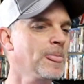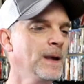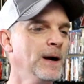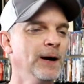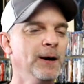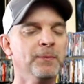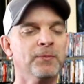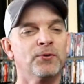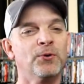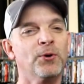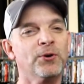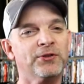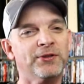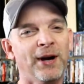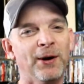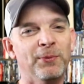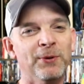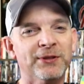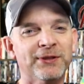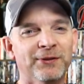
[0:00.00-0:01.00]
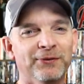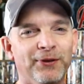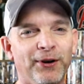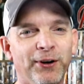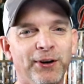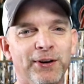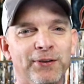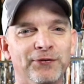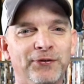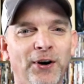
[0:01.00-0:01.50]
Of course, I wasn't
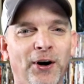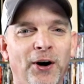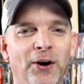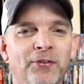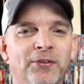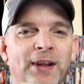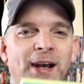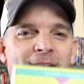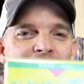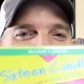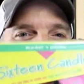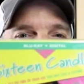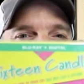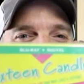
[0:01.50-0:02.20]
very involved like a